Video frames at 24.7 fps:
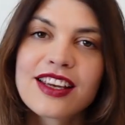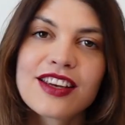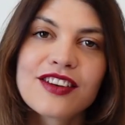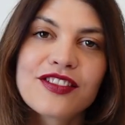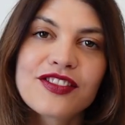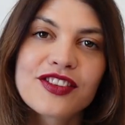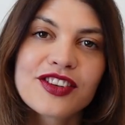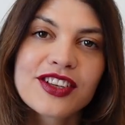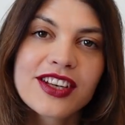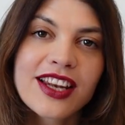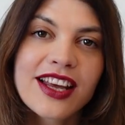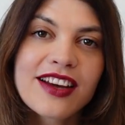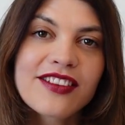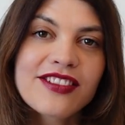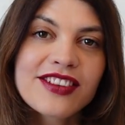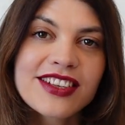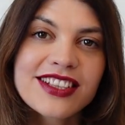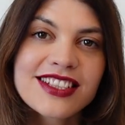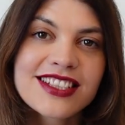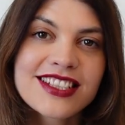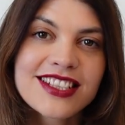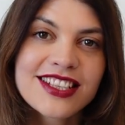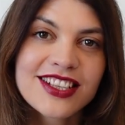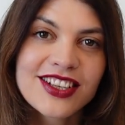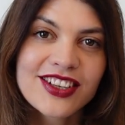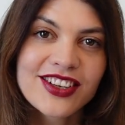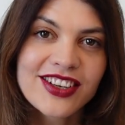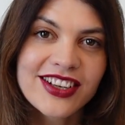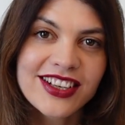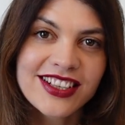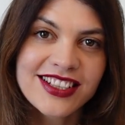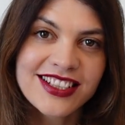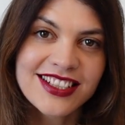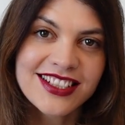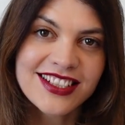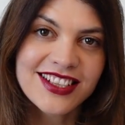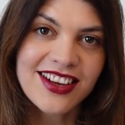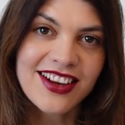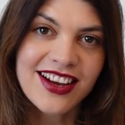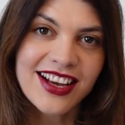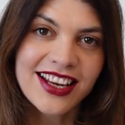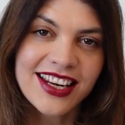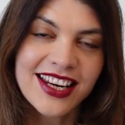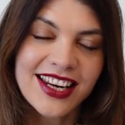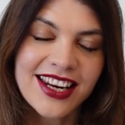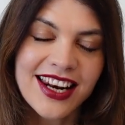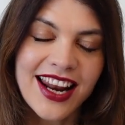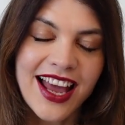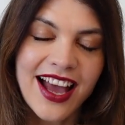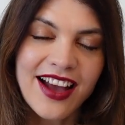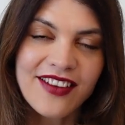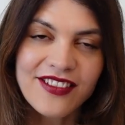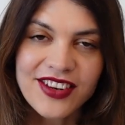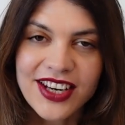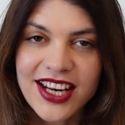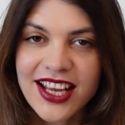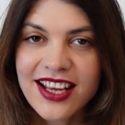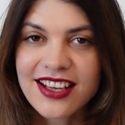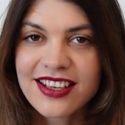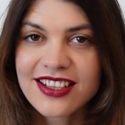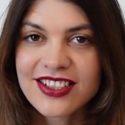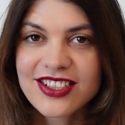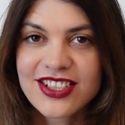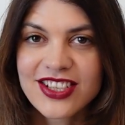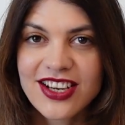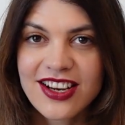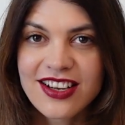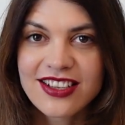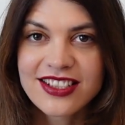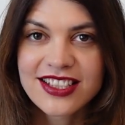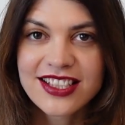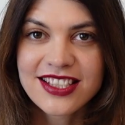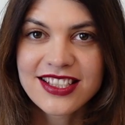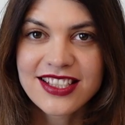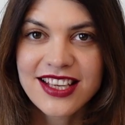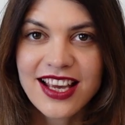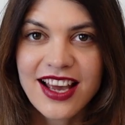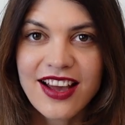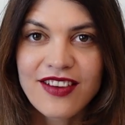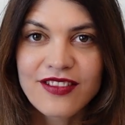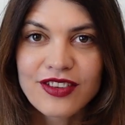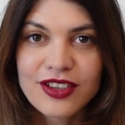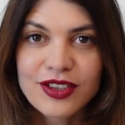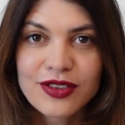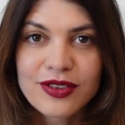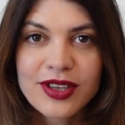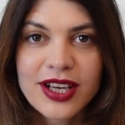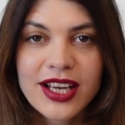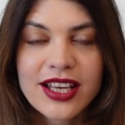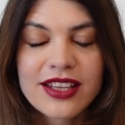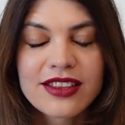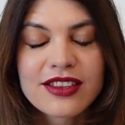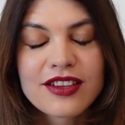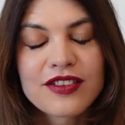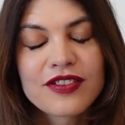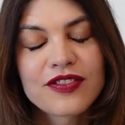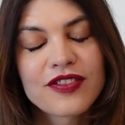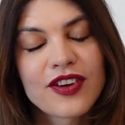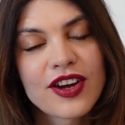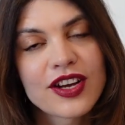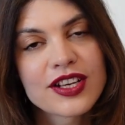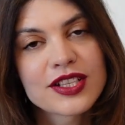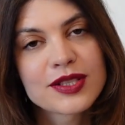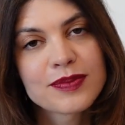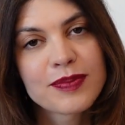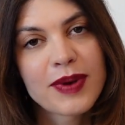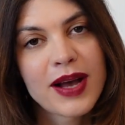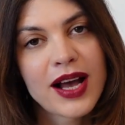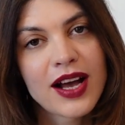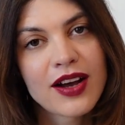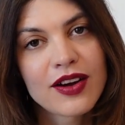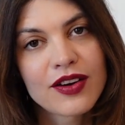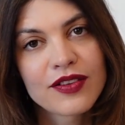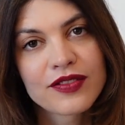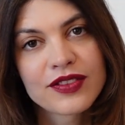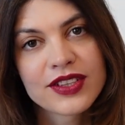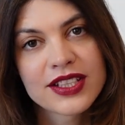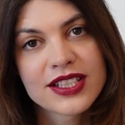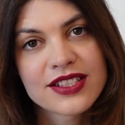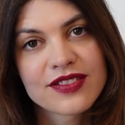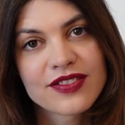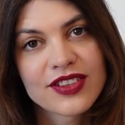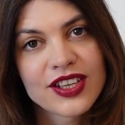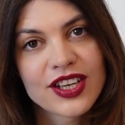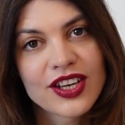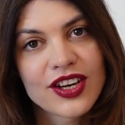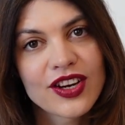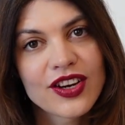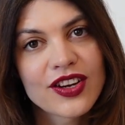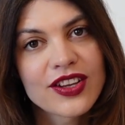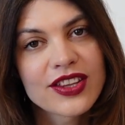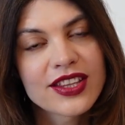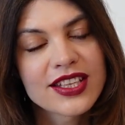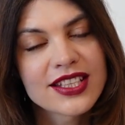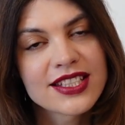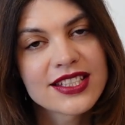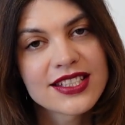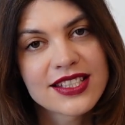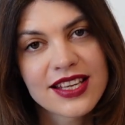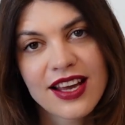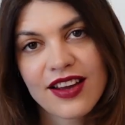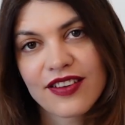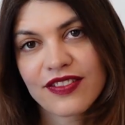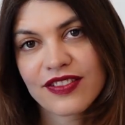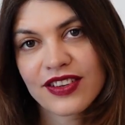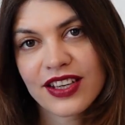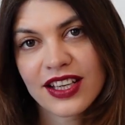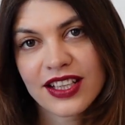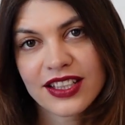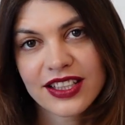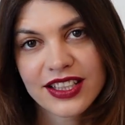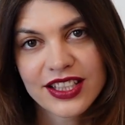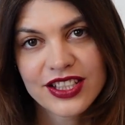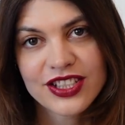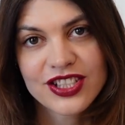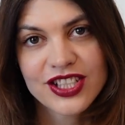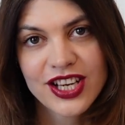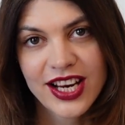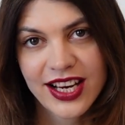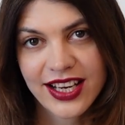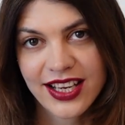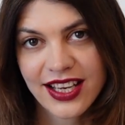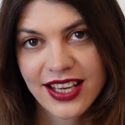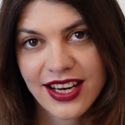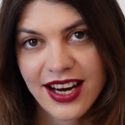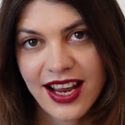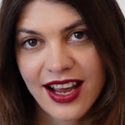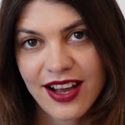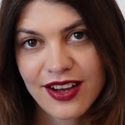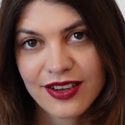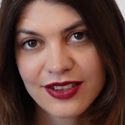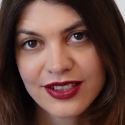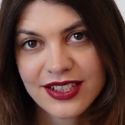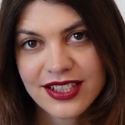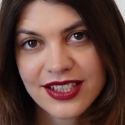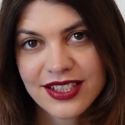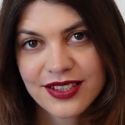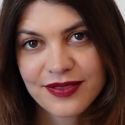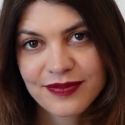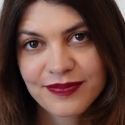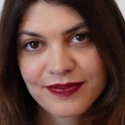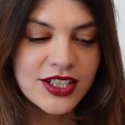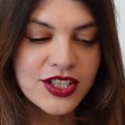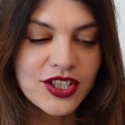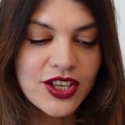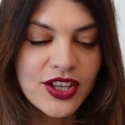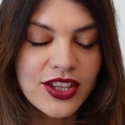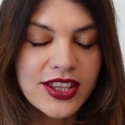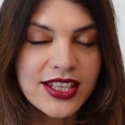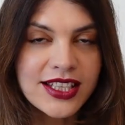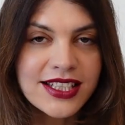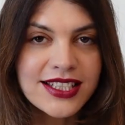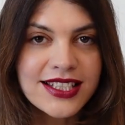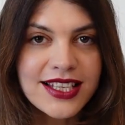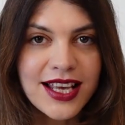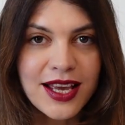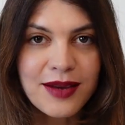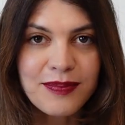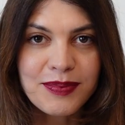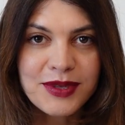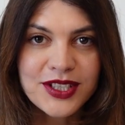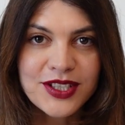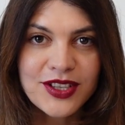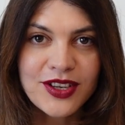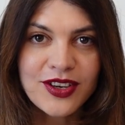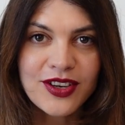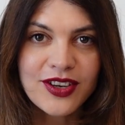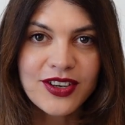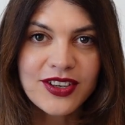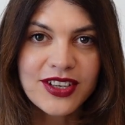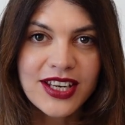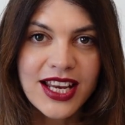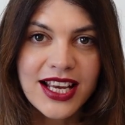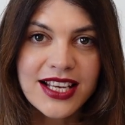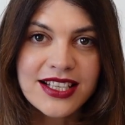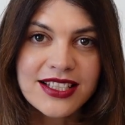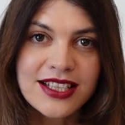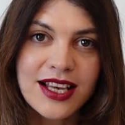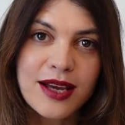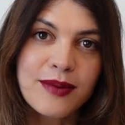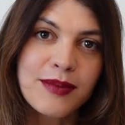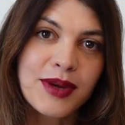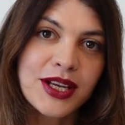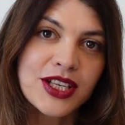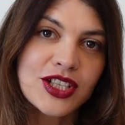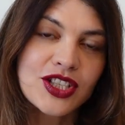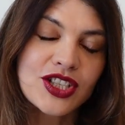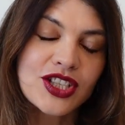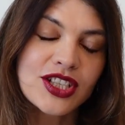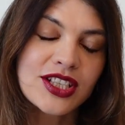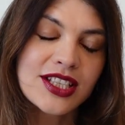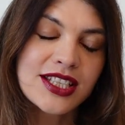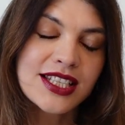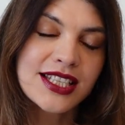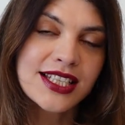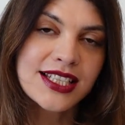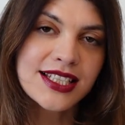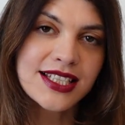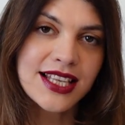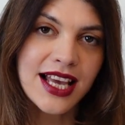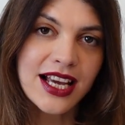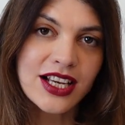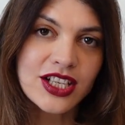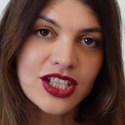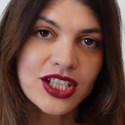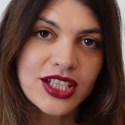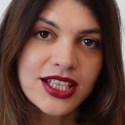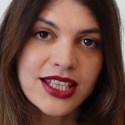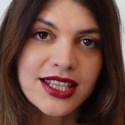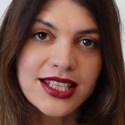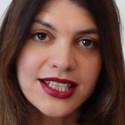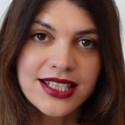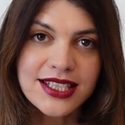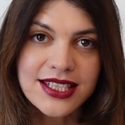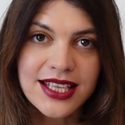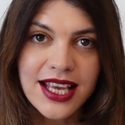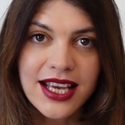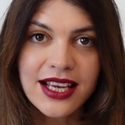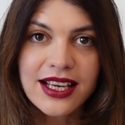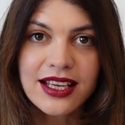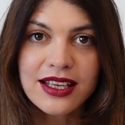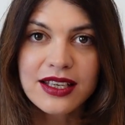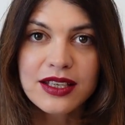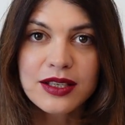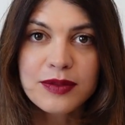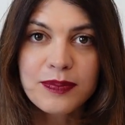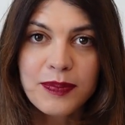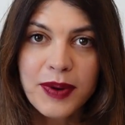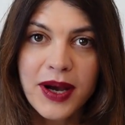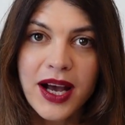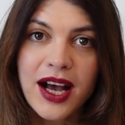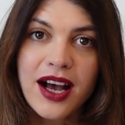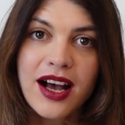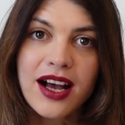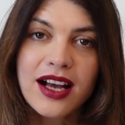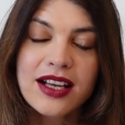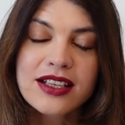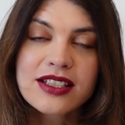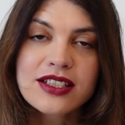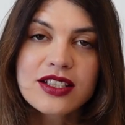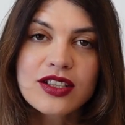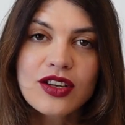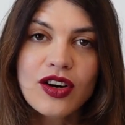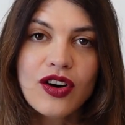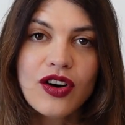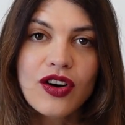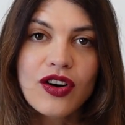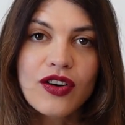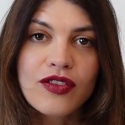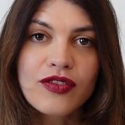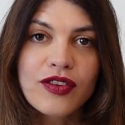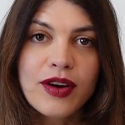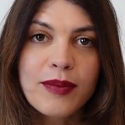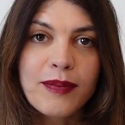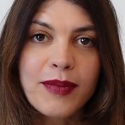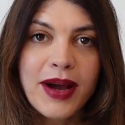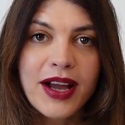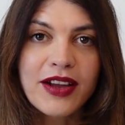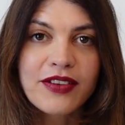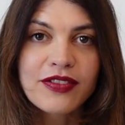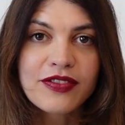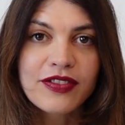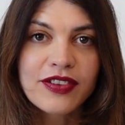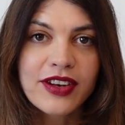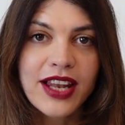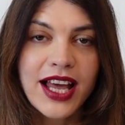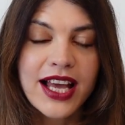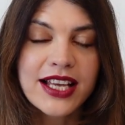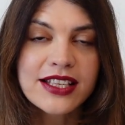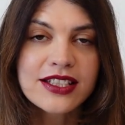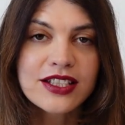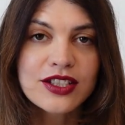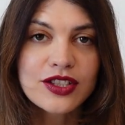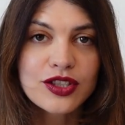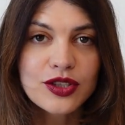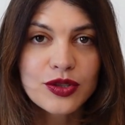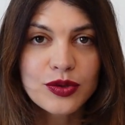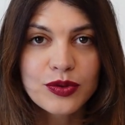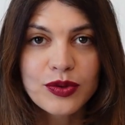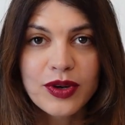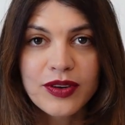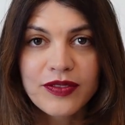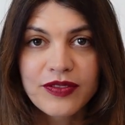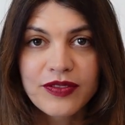If you love interior design and haven't had a chance to have a look at the first part of this video, then definitely check it out. So this episode, as I mentioned, is actually the second part of my flat tour